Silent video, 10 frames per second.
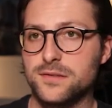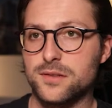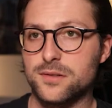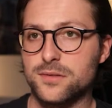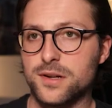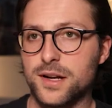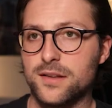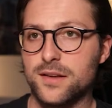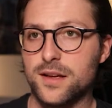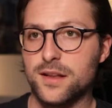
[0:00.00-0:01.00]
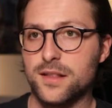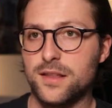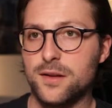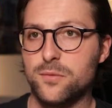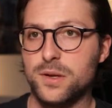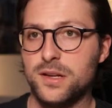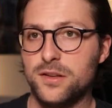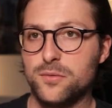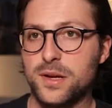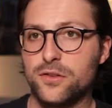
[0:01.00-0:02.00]
Alright, and then we need
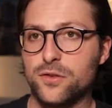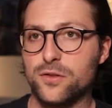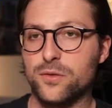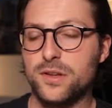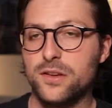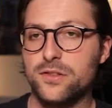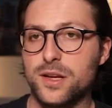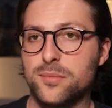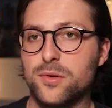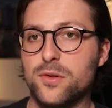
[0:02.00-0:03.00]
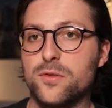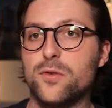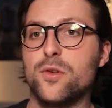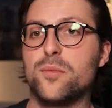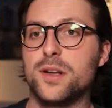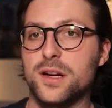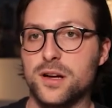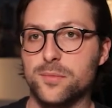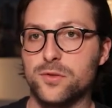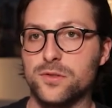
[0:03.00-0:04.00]
to make sure to disable the formatting
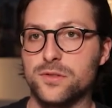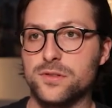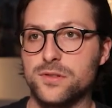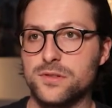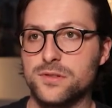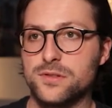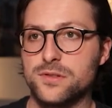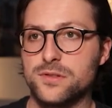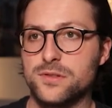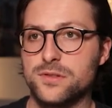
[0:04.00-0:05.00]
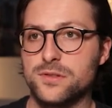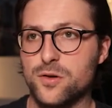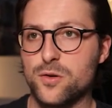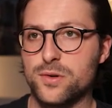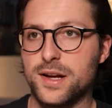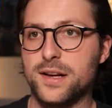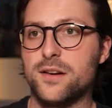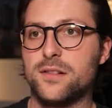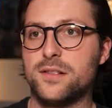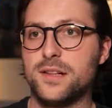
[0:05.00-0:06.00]
option. Alright,
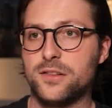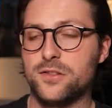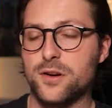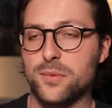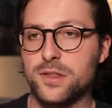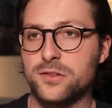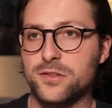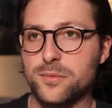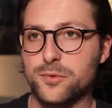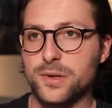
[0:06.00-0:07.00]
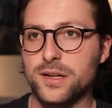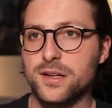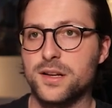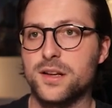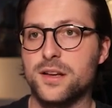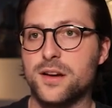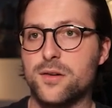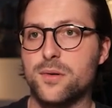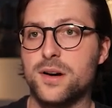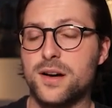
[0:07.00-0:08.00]
now let's start with the summary.
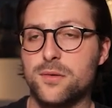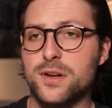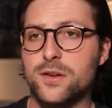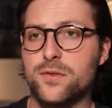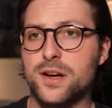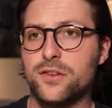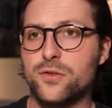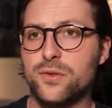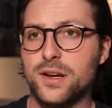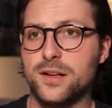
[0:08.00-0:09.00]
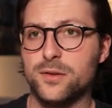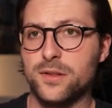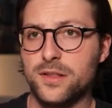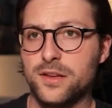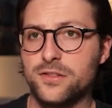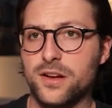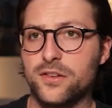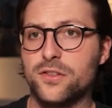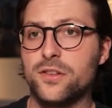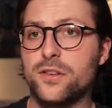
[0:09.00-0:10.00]
Now, I would advise you to include this
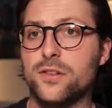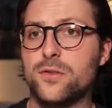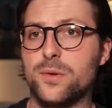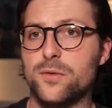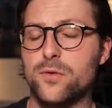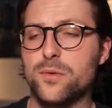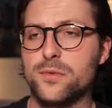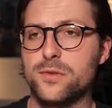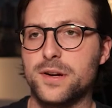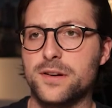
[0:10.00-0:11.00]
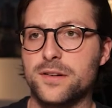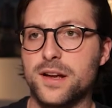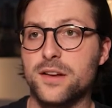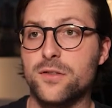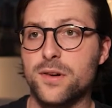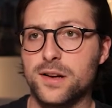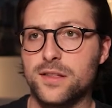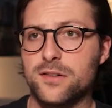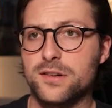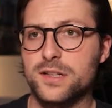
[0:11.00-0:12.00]
section to inform the reader and drag
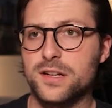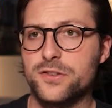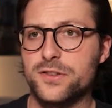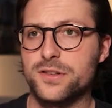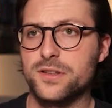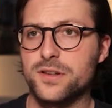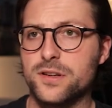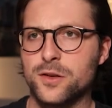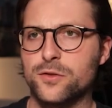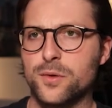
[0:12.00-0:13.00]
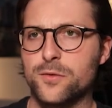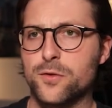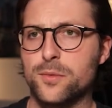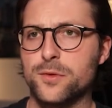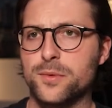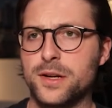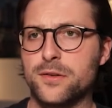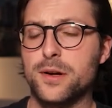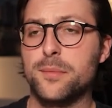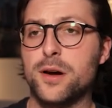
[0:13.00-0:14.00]
their attention so inform the
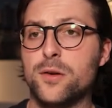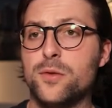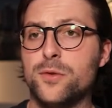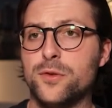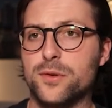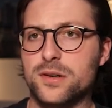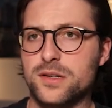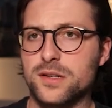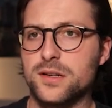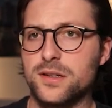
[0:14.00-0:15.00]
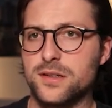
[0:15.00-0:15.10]
reader about who you are,